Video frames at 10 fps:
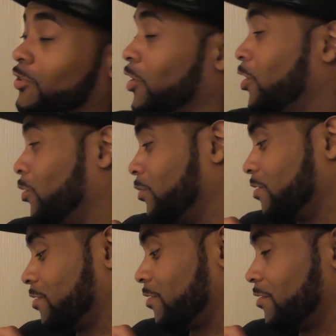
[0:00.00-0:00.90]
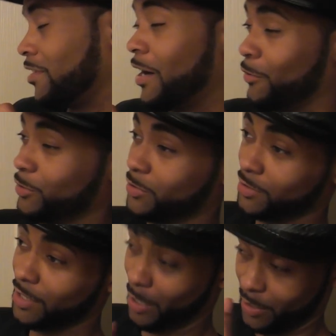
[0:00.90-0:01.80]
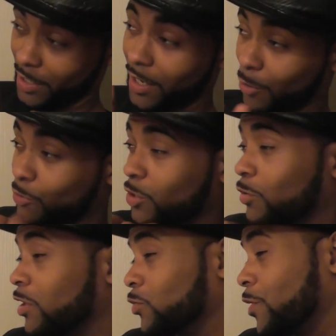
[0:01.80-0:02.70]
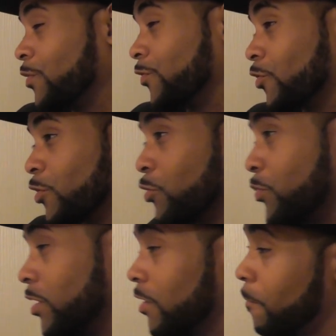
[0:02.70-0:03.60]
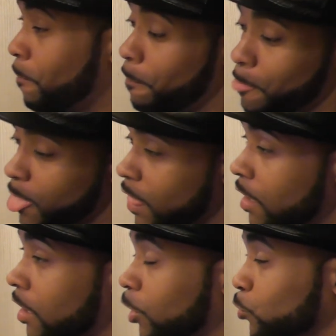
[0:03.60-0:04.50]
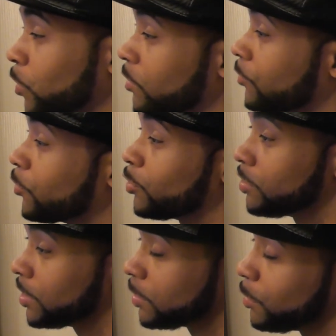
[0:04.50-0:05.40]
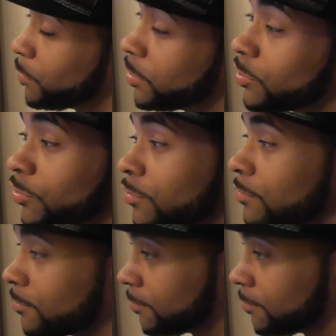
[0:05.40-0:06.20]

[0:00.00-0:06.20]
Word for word: No, I was. Uh, yeah, I really was waiting for you, but I was waiting for you because I missed you.